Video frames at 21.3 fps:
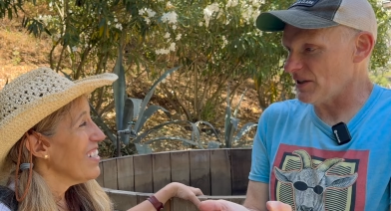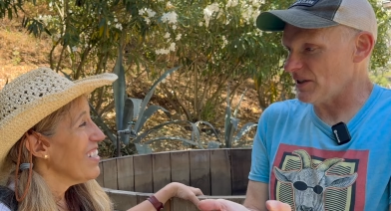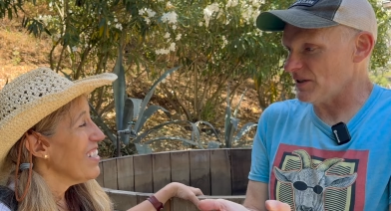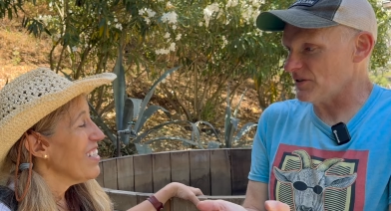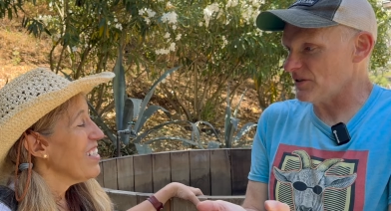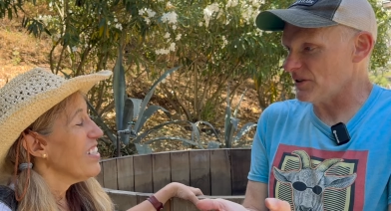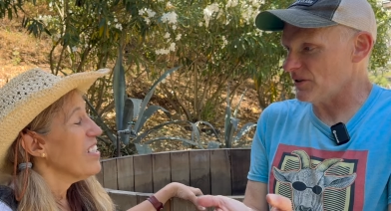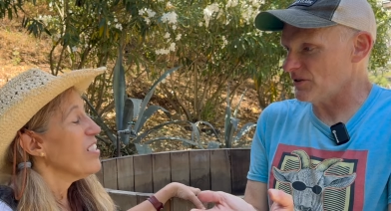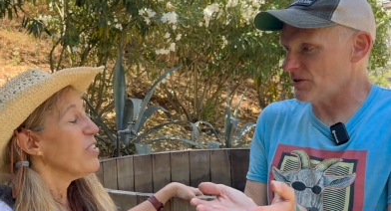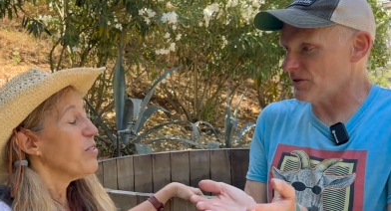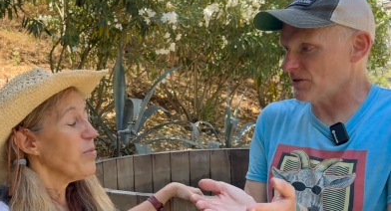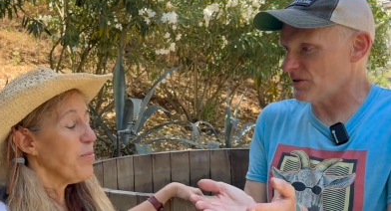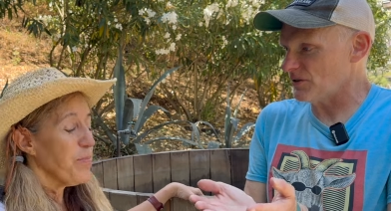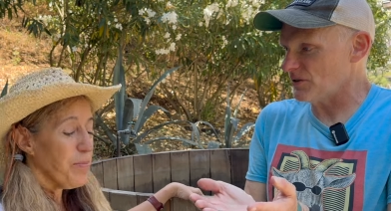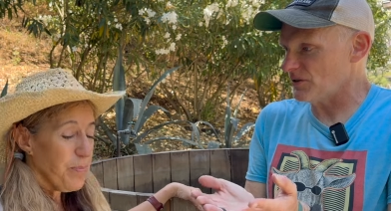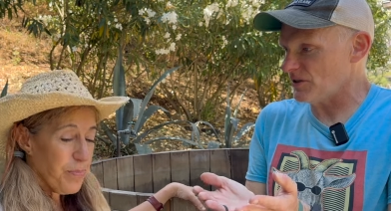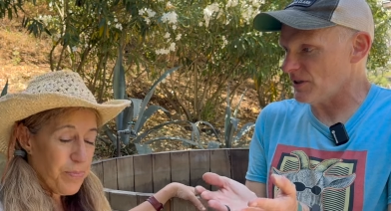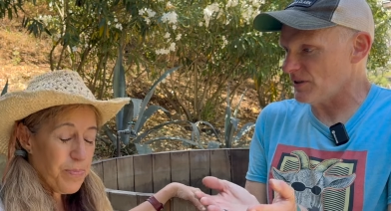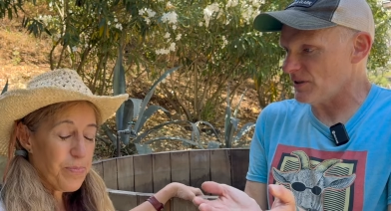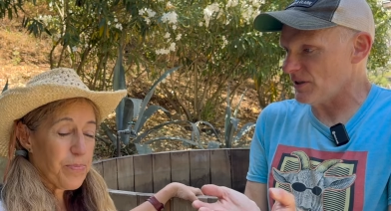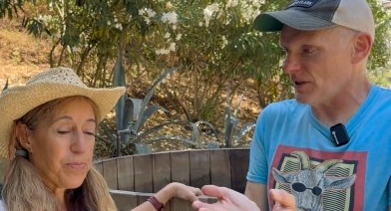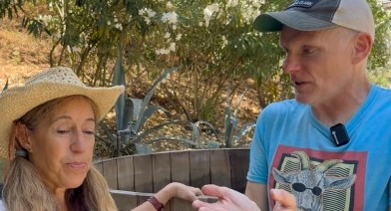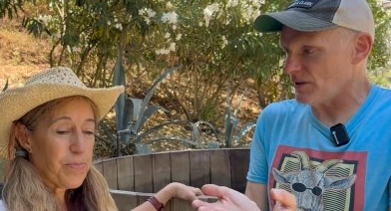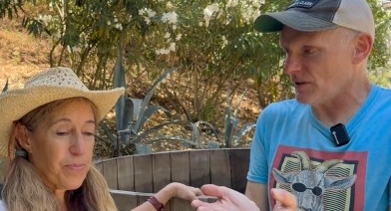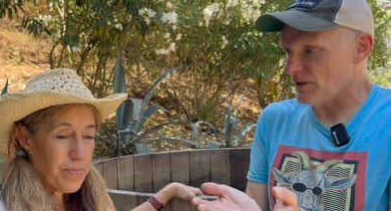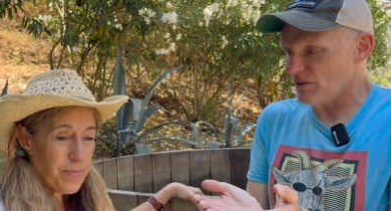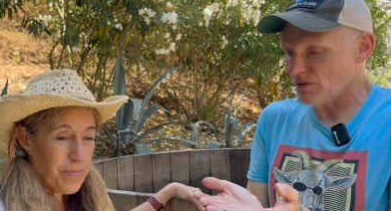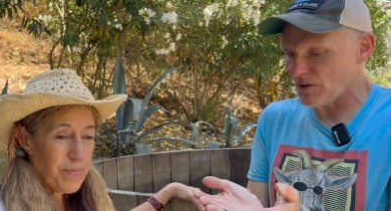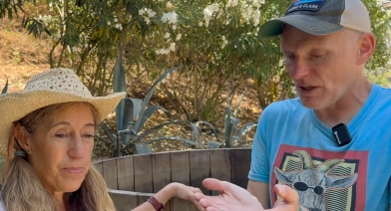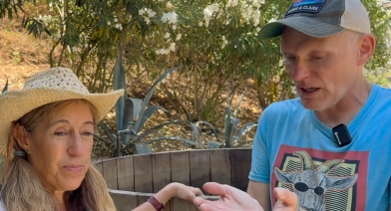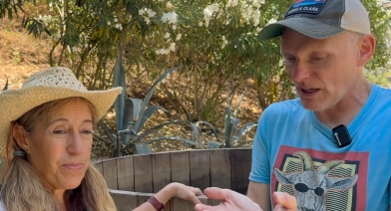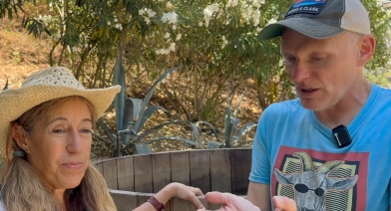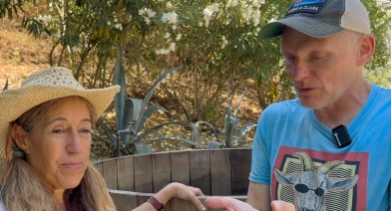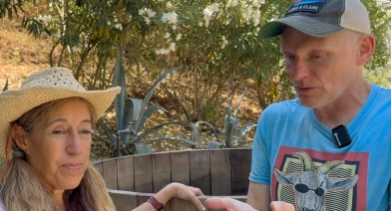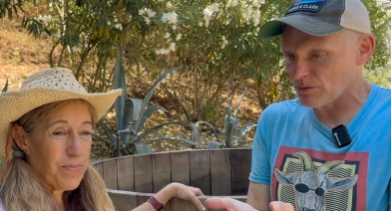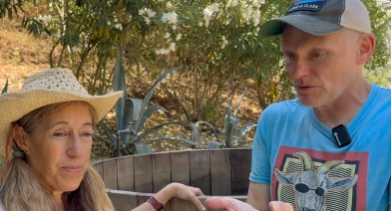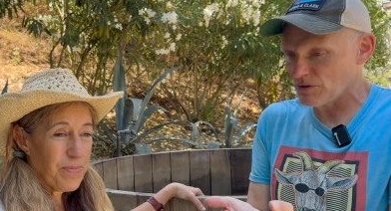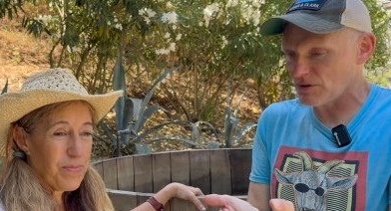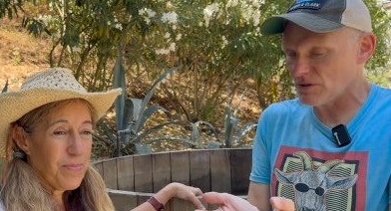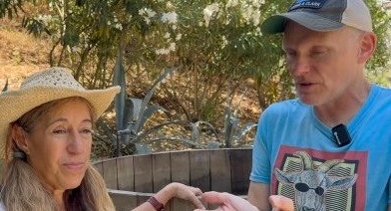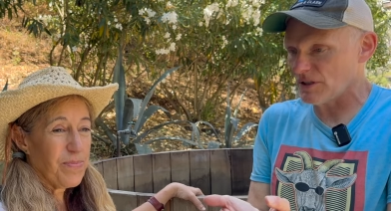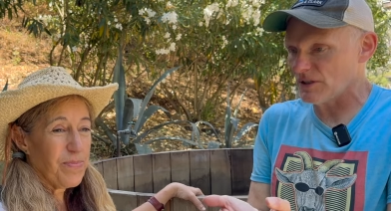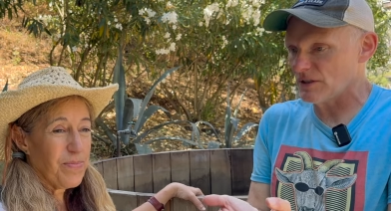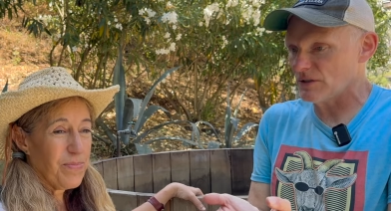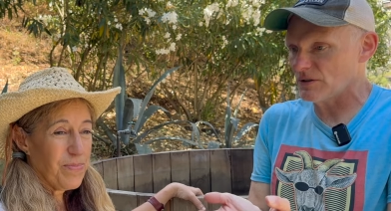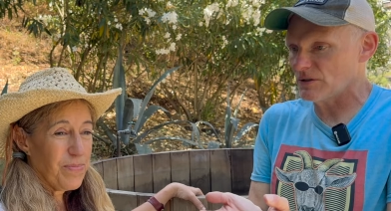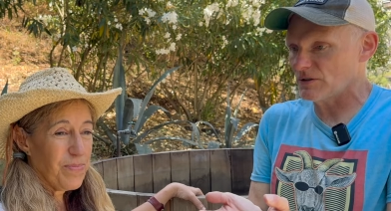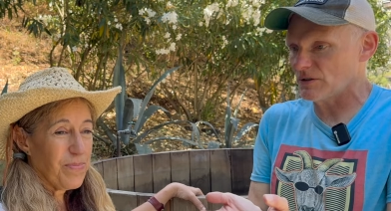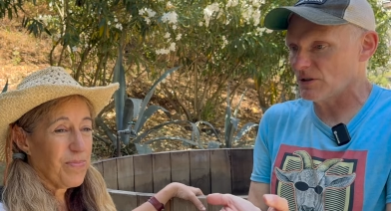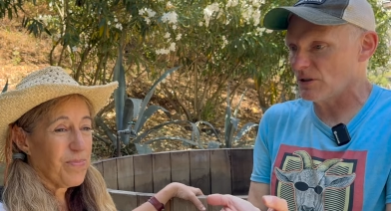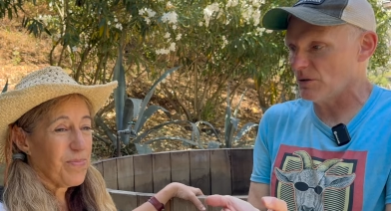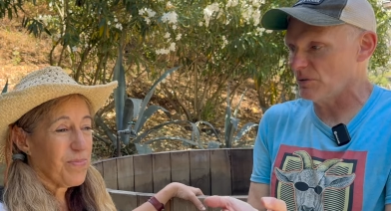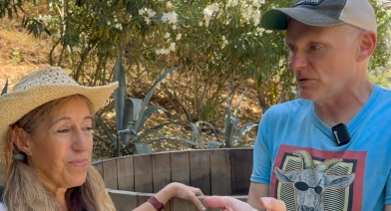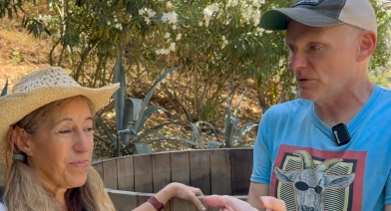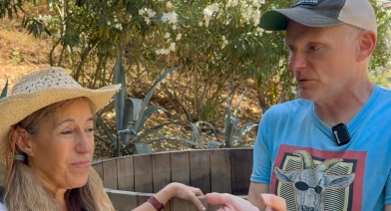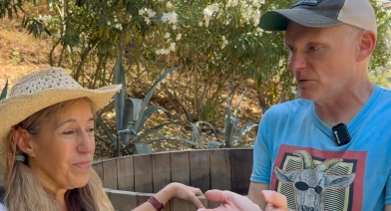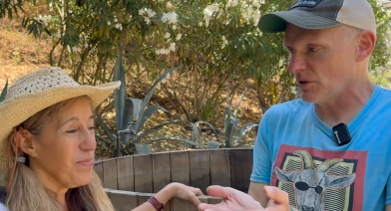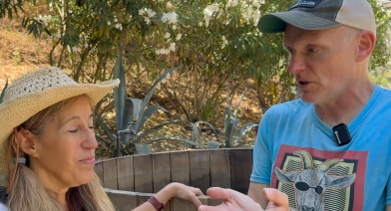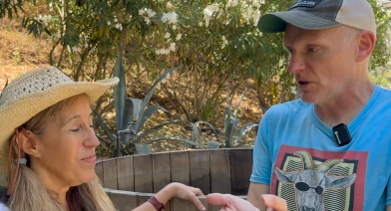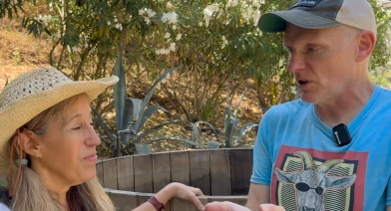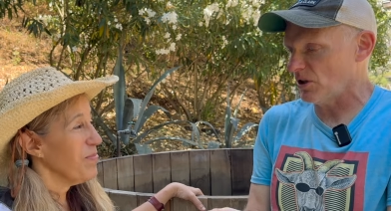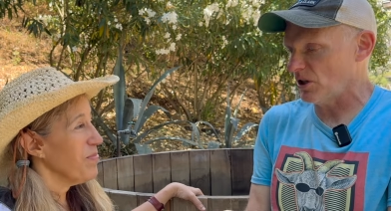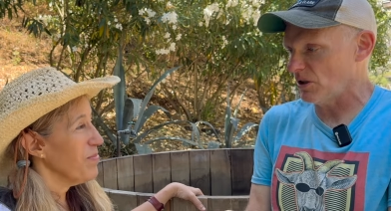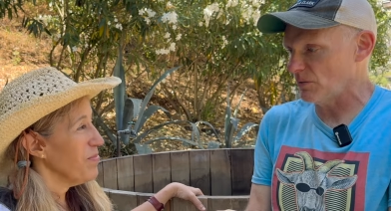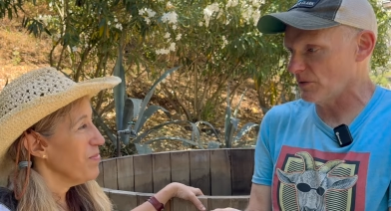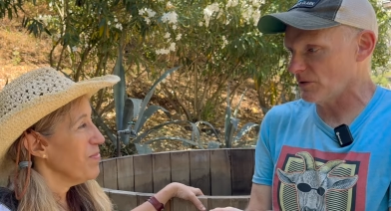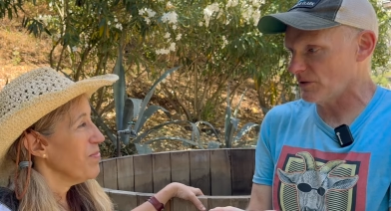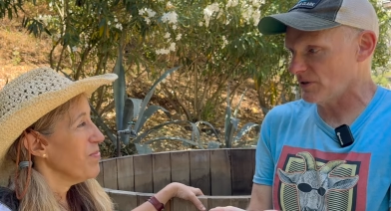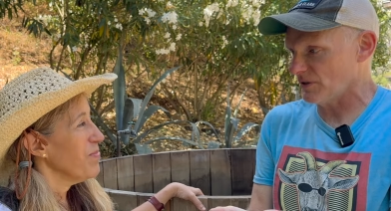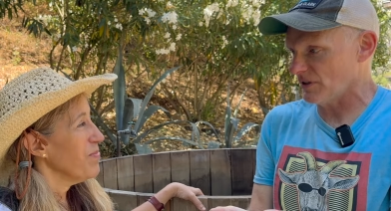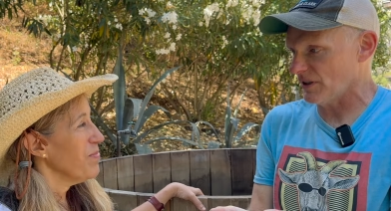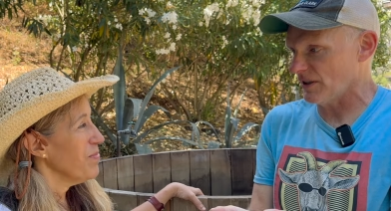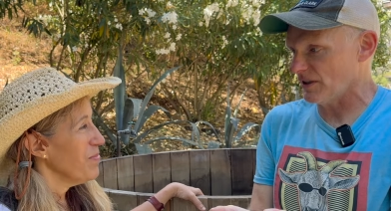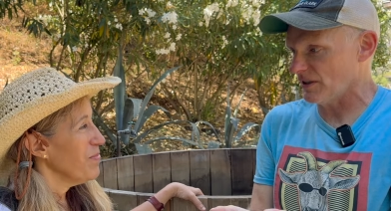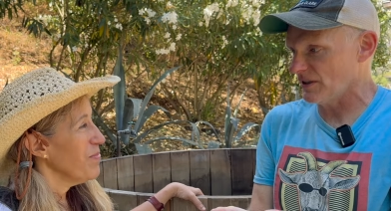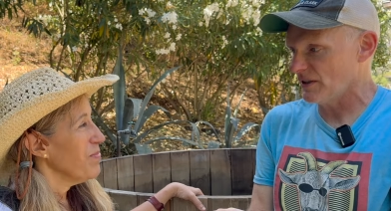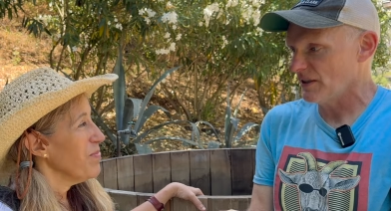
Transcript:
Speaker 1: It doesn't, it, it allows things to go into a calmer state.